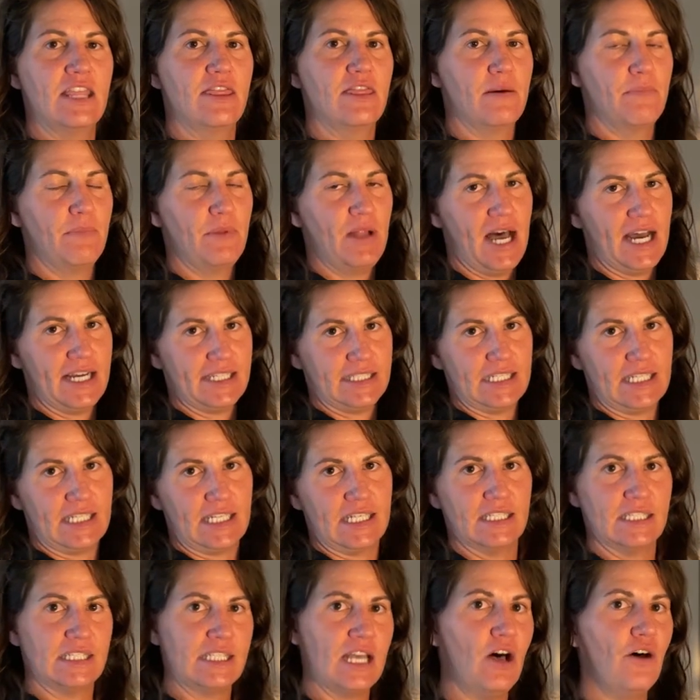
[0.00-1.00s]
the plastic
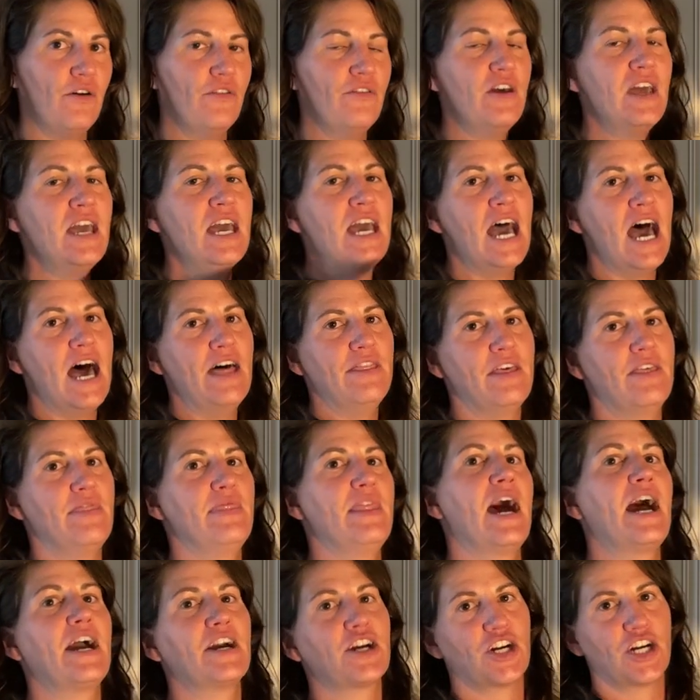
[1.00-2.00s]
itself and then
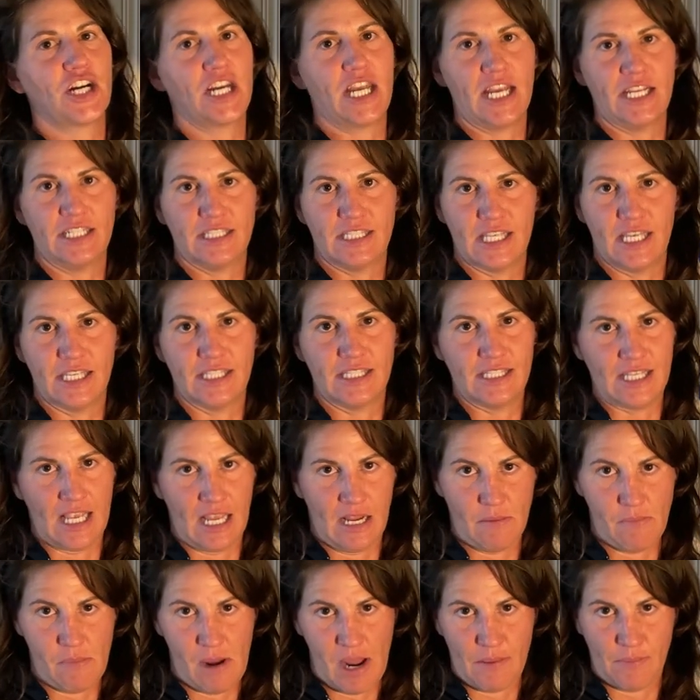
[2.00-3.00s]
that creates a
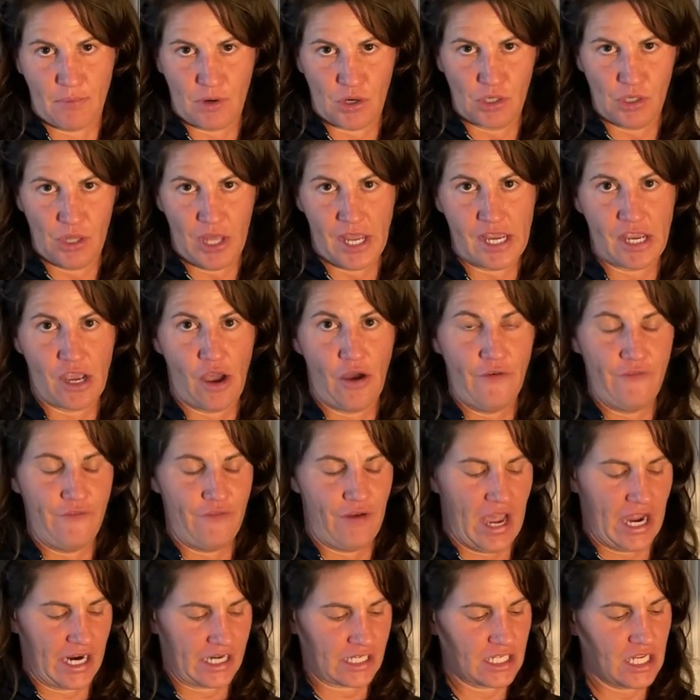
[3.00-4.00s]
sandpaper like
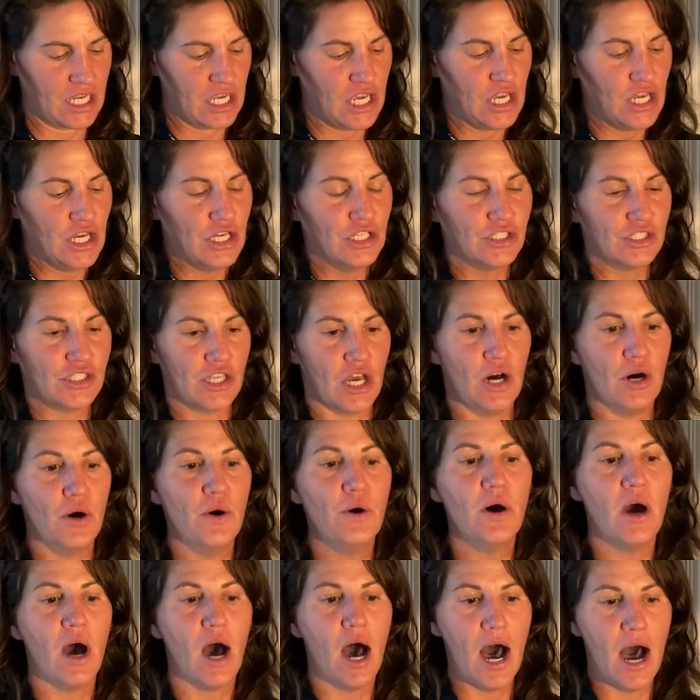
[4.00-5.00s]
effect.
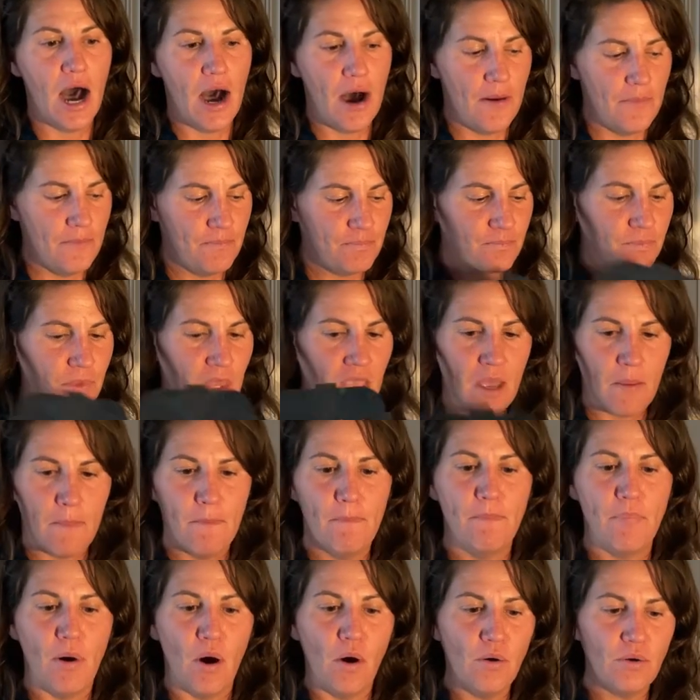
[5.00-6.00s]
So um,
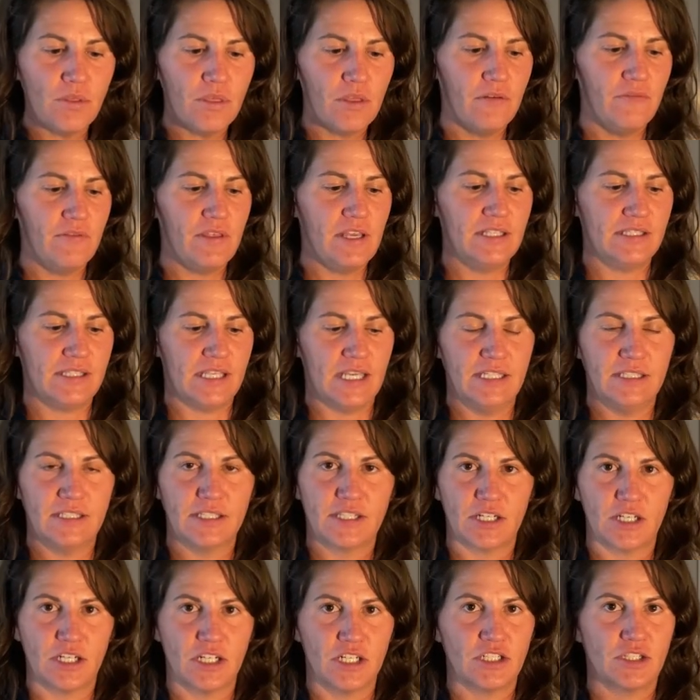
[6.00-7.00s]
both of these
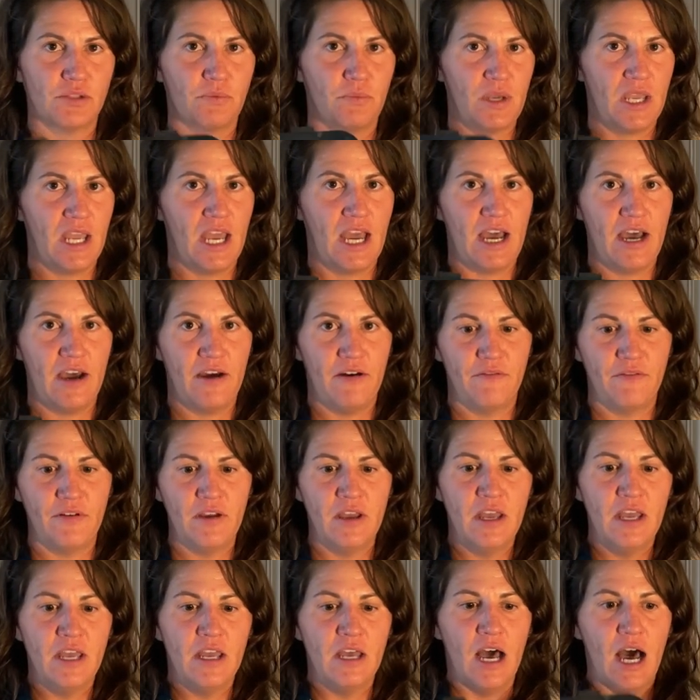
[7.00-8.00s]
inserts we have
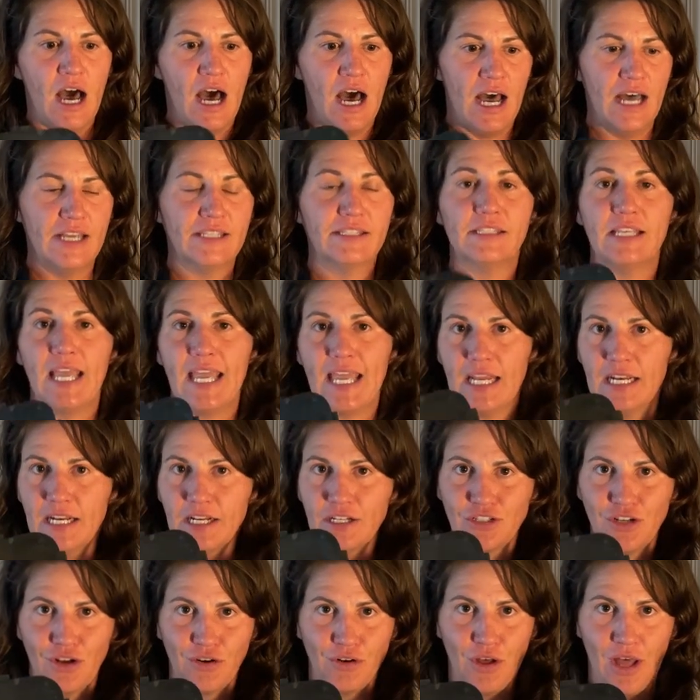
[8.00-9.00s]
uh,
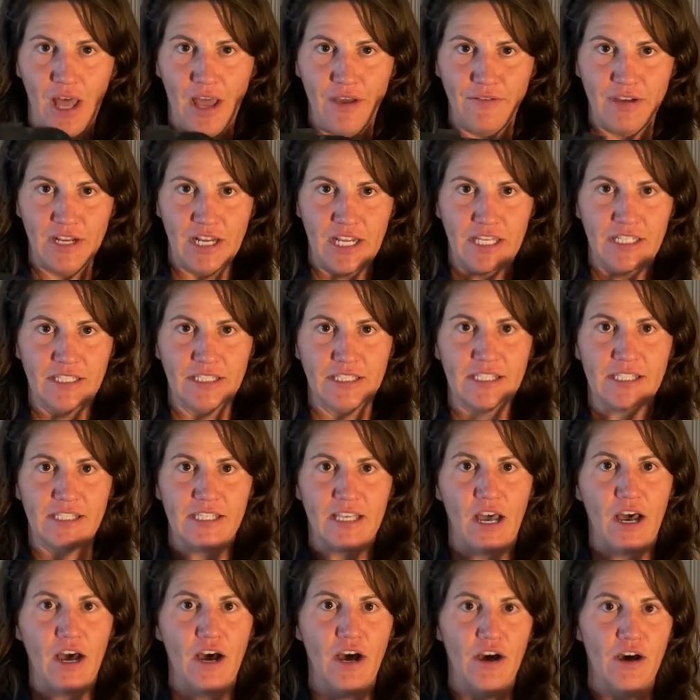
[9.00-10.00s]
anecdotal evidence
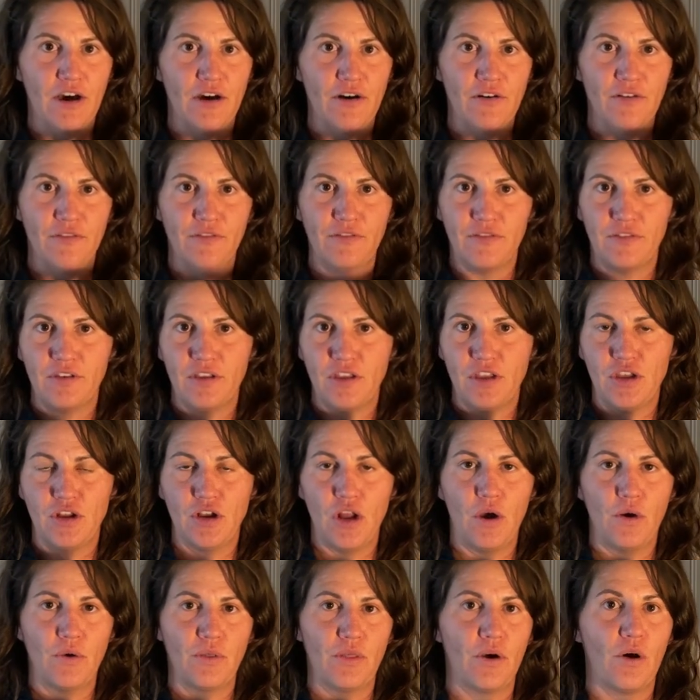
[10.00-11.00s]
of you
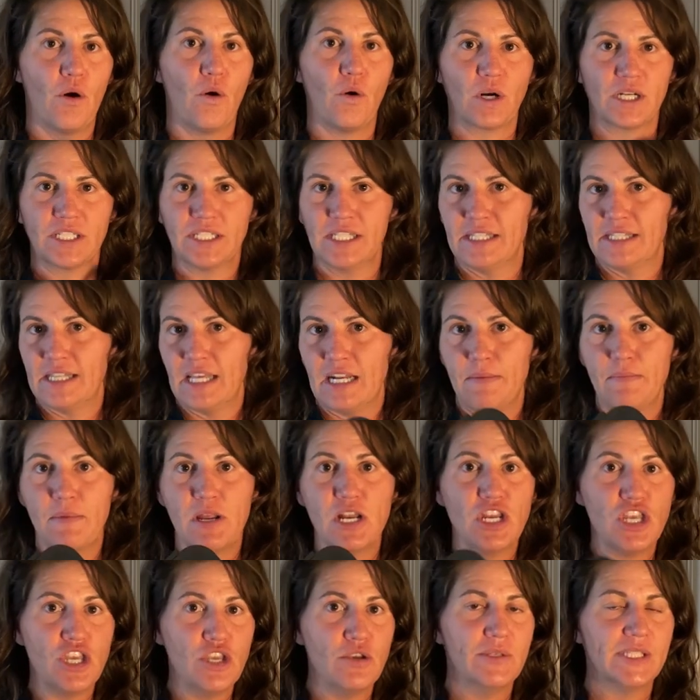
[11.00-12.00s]
know the horses that have
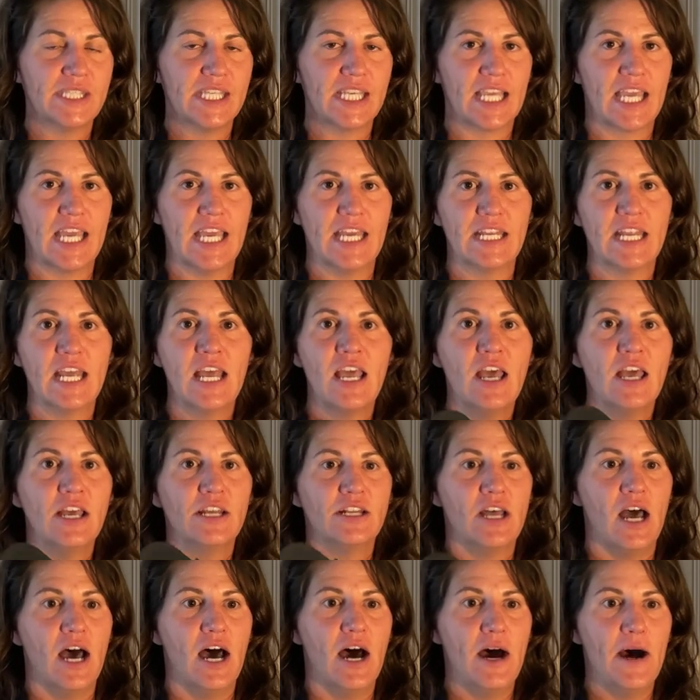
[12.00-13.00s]
been using it
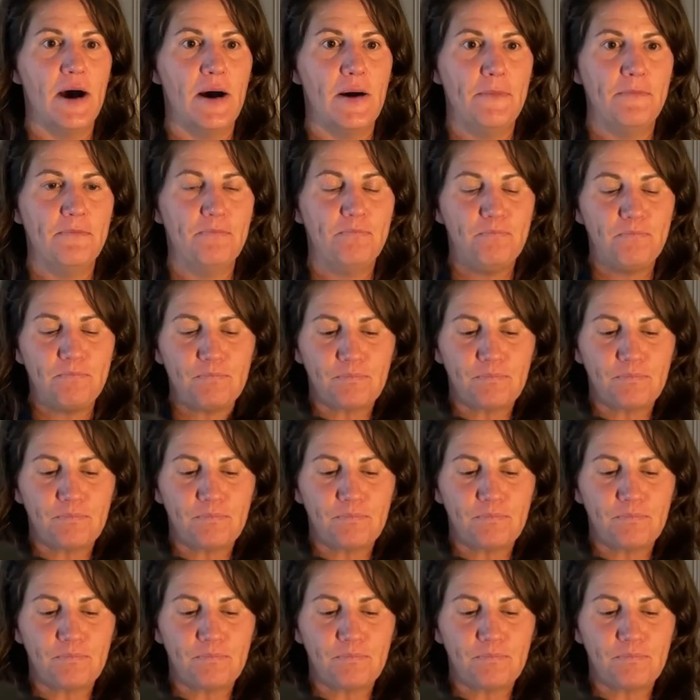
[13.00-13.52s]
um,